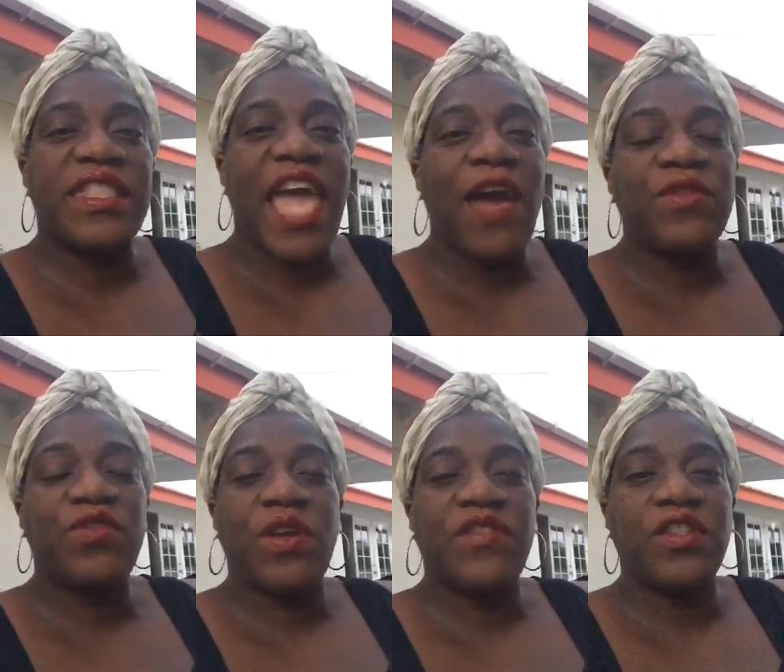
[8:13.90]
that
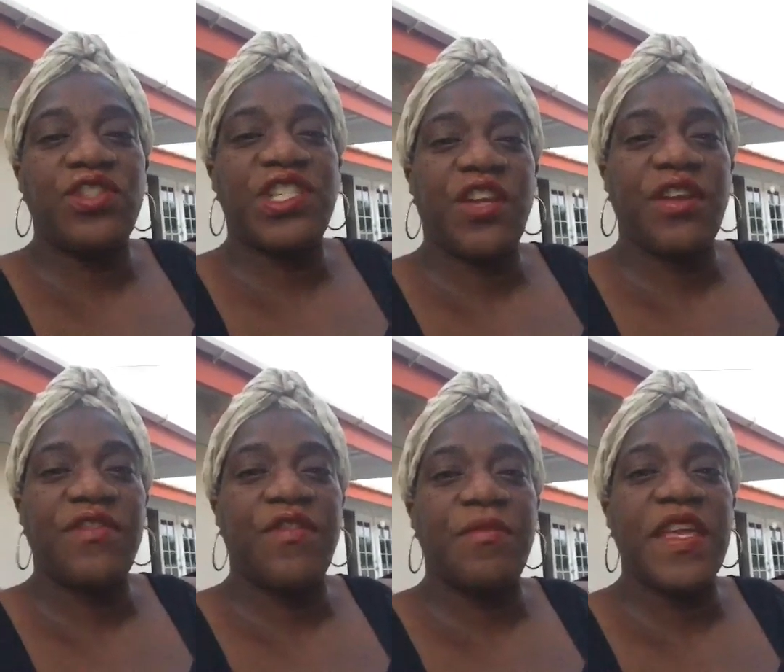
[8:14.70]
was revolutionary
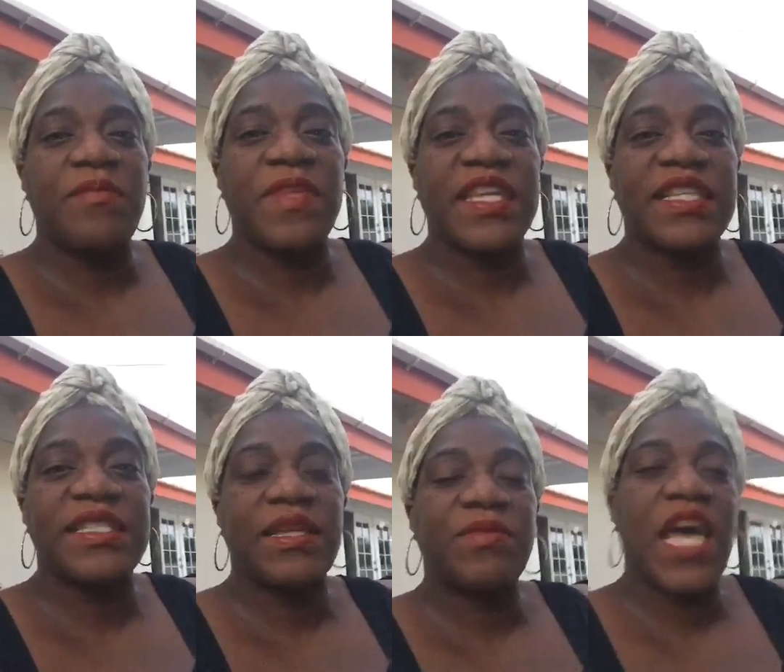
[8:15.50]
for me because
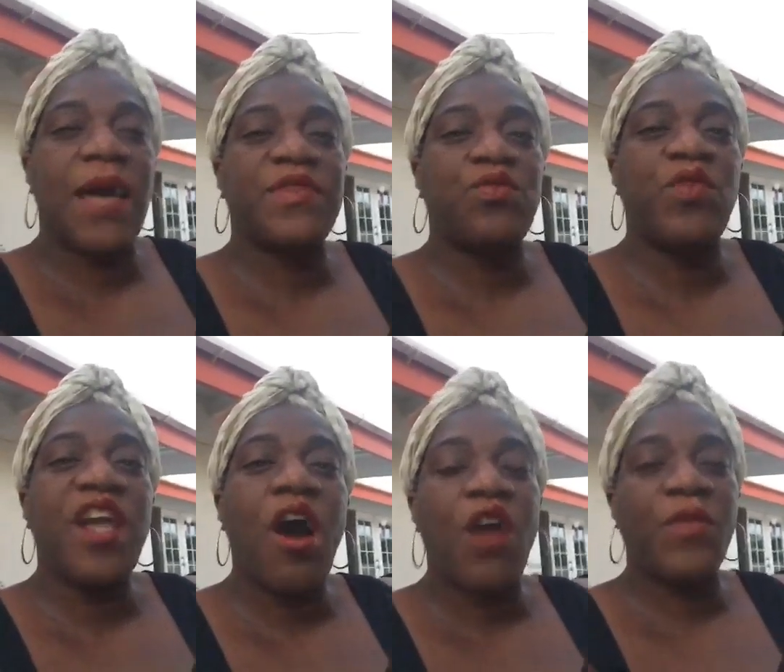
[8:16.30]
sometimes
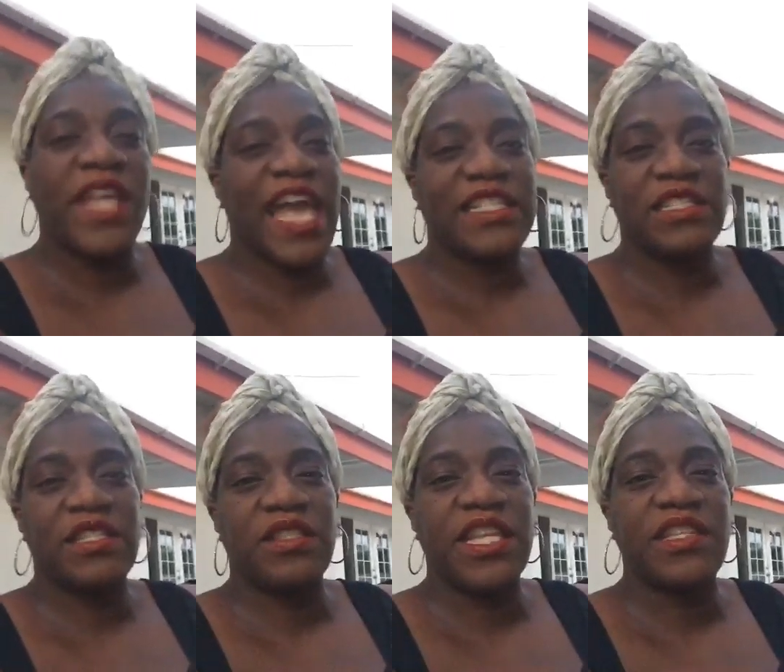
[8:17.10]
we are reacting
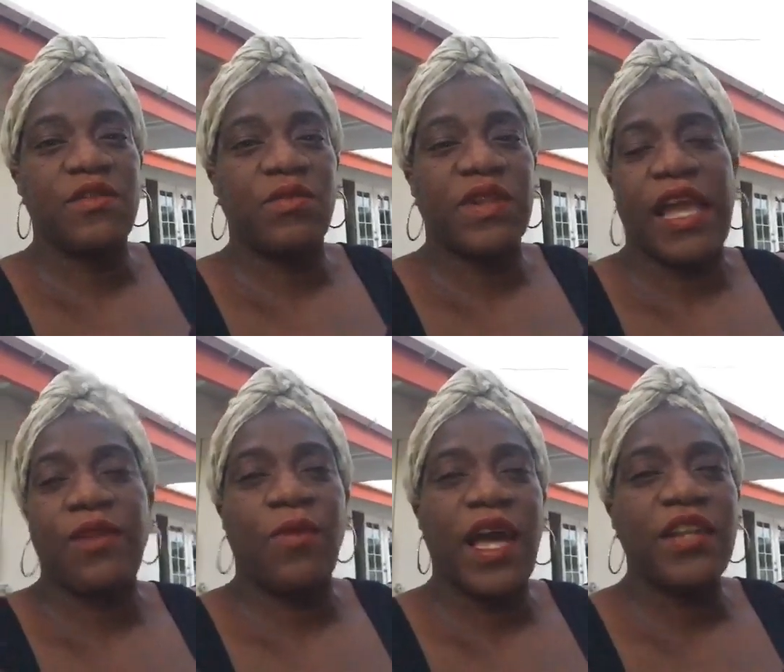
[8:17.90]
to things and we're
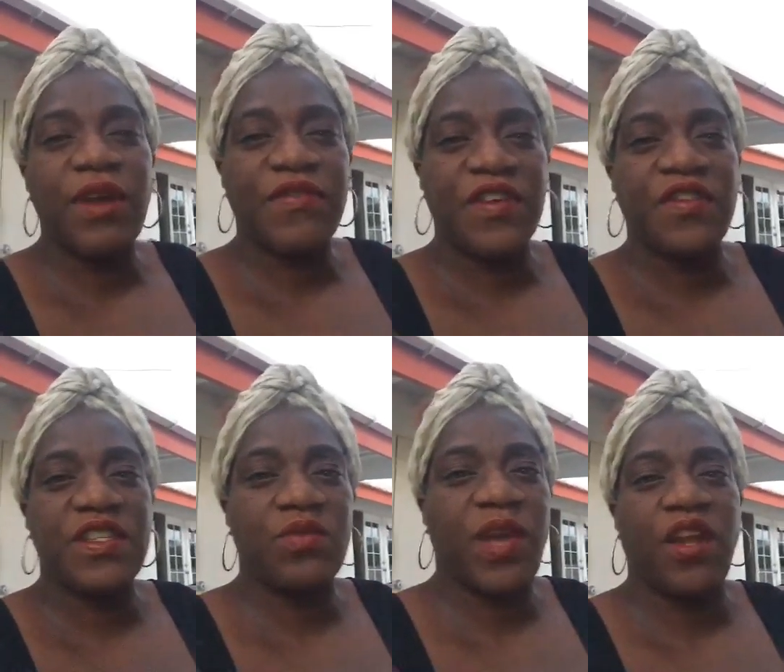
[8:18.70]
like, why do I feel
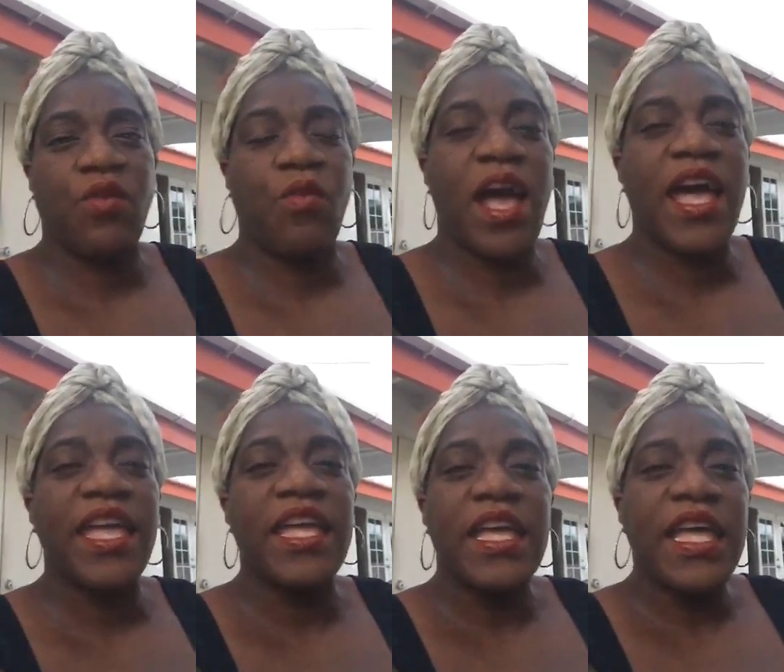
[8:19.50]
this way? Or
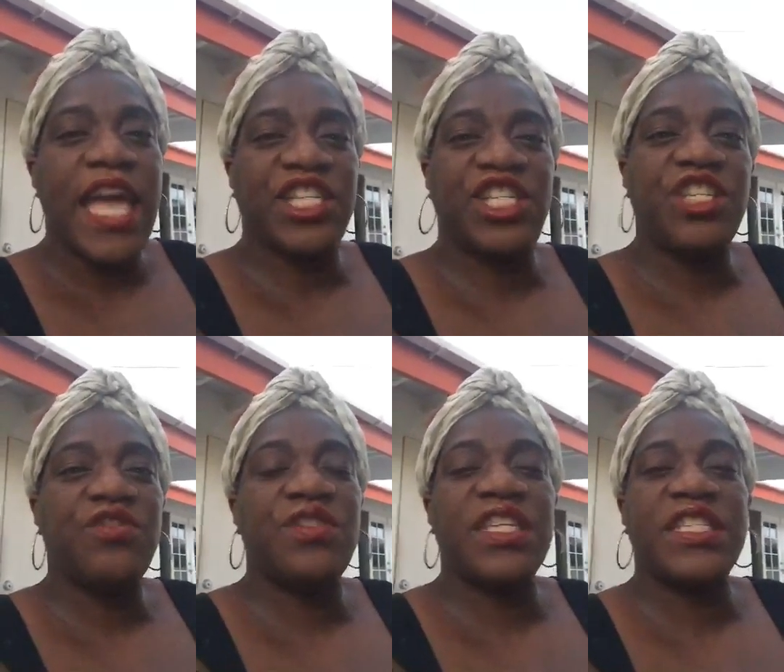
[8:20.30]
why, as she
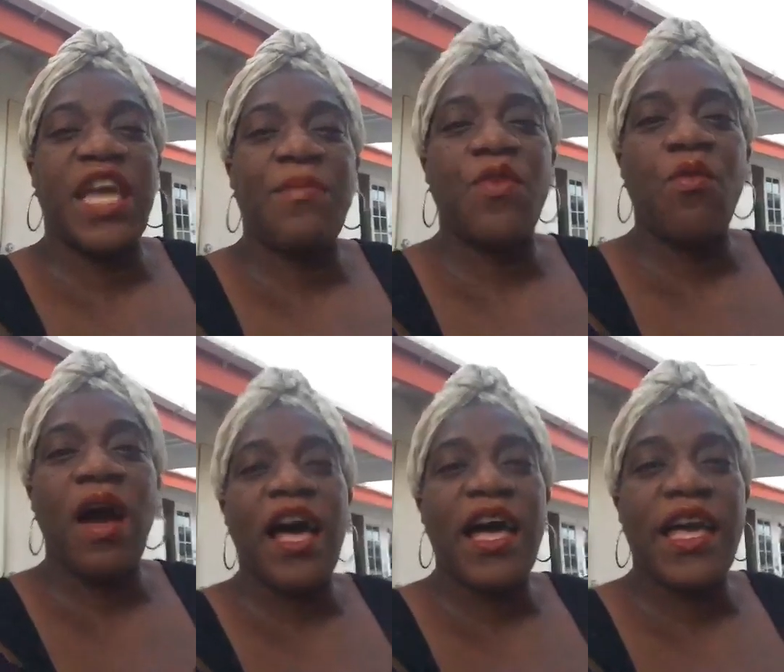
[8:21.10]
used the example,
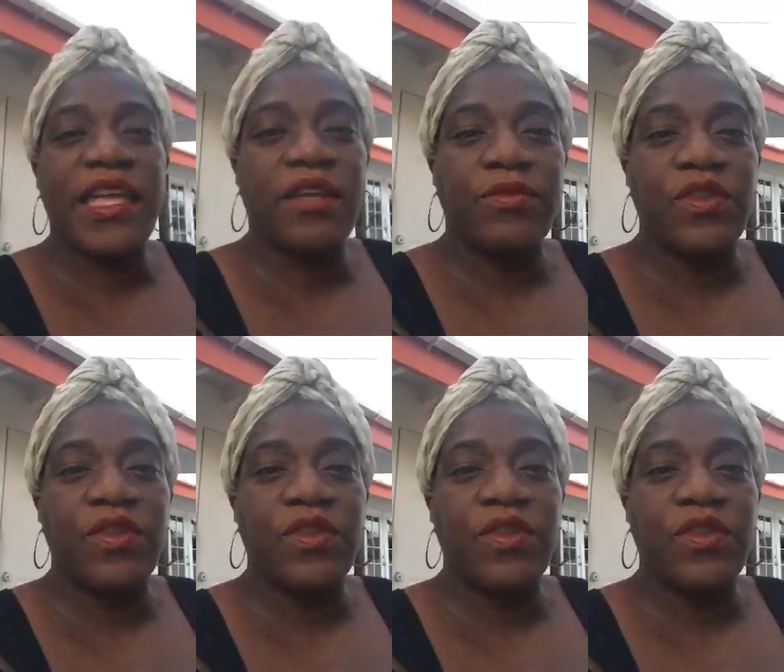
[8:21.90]
why,